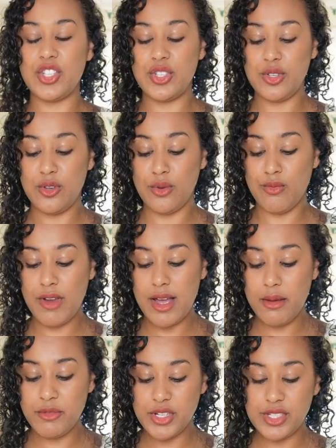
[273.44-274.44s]
to
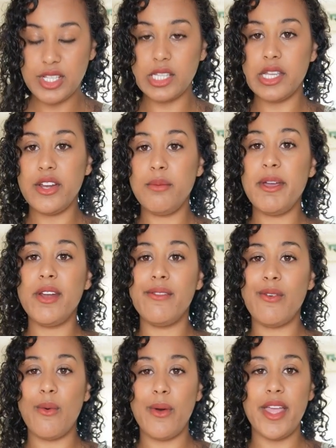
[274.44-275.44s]
rub just a little bit
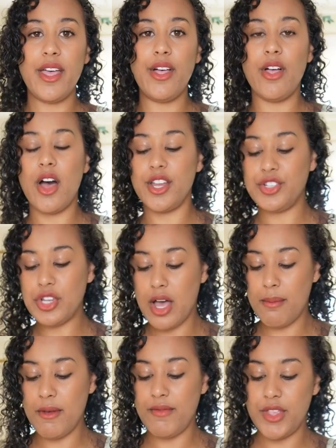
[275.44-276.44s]
of oil on
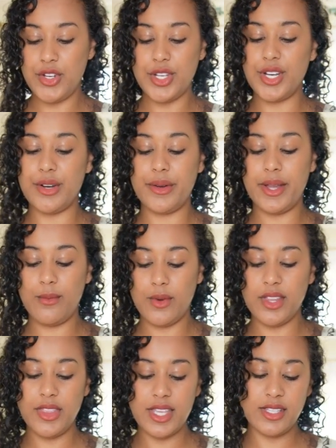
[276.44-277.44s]
top of the dough. And
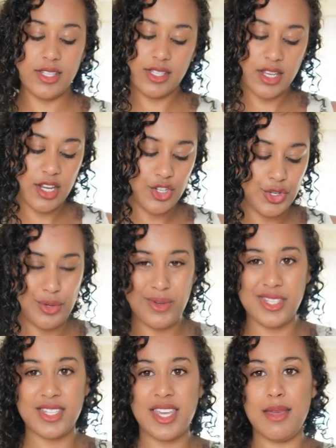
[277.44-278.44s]
what this is going to do
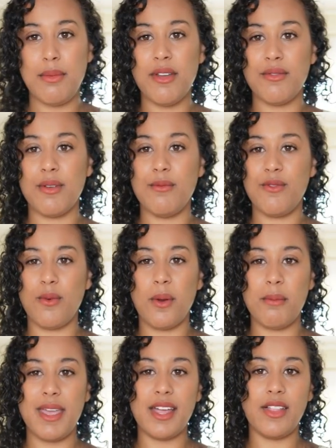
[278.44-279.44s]
is keep it from
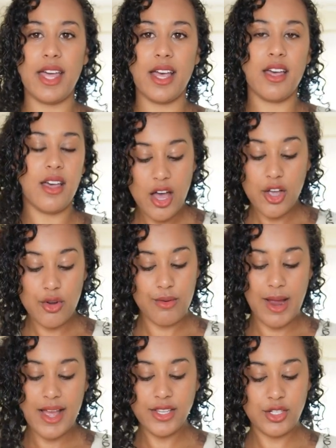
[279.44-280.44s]
forming like a
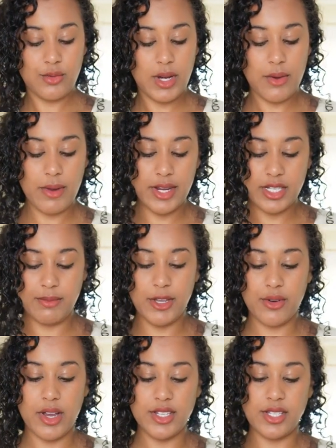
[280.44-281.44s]
crust. We don't want it to be
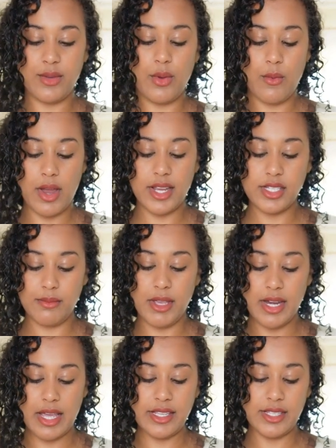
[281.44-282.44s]
crusty. We want it to be
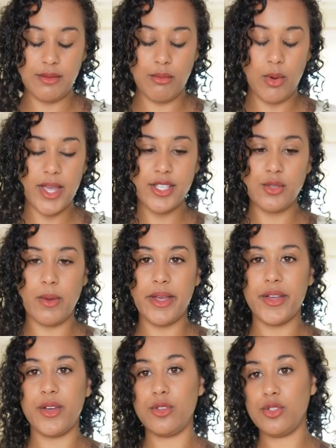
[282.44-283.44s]
nice and moist while it
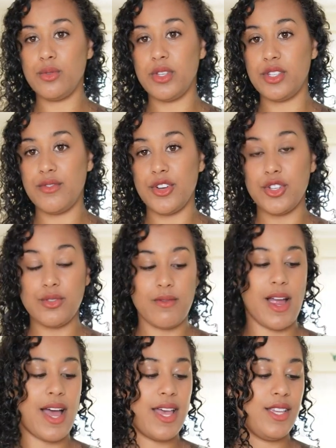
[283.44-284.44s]
goes through its first
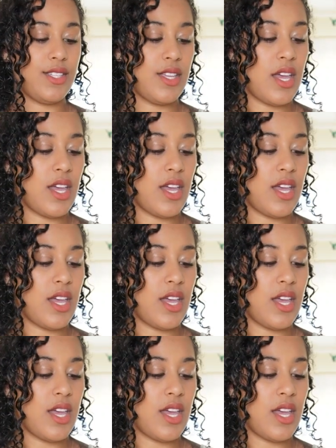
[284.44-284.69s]
rise.